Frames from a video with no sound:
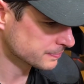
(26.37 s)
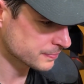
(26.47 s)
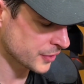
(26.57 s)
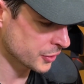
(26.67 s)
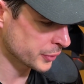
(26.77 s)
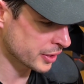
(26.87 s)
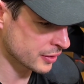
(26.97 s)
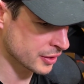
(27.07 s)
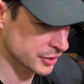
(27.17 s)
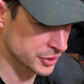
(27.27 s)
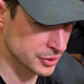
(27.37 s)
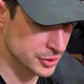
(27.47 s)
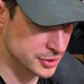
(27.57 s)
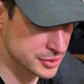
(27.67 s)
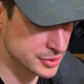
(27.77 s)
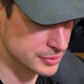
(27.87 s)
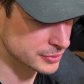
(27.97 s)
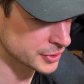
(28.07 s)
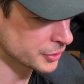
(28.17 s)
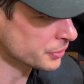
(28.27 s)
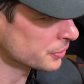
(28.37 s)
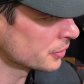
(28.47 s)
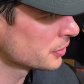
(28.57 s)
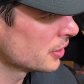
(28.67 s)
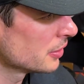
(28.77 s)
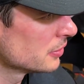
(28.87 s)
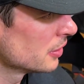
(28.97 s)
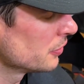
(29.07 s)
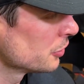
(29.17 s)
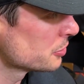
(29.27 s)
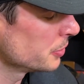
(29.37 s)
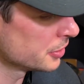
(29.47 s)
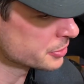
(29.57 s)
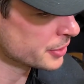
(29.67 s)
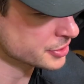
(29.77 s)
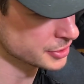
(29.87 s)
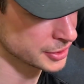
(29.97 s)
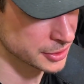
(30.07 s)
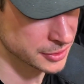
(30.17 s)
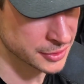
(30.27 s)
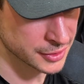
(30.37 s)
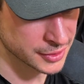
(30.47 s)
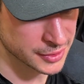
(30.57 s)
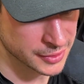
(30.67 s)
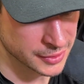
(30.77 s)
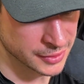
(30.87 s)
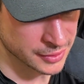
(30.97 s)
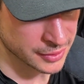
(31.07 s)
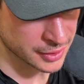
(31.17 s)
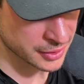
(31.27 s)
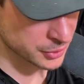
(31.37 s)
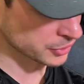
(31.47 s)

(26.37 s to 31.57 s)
you know, we had a lot of good looks, you know, throughout that first period especially. And I think